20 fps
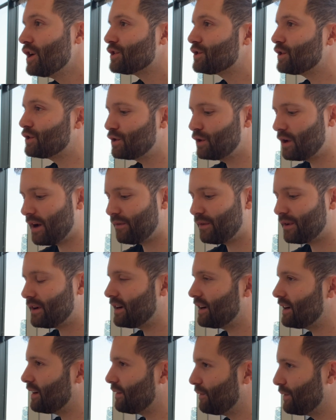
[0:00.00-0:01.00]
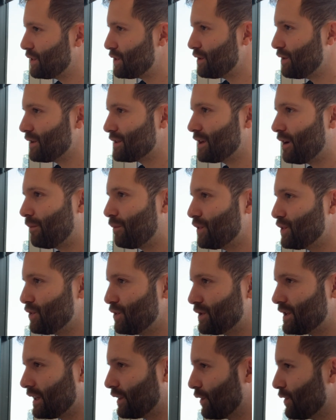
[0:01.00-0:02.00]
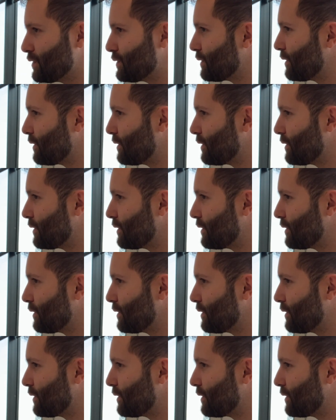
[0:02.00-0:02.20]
So do you ever envision yourself producing those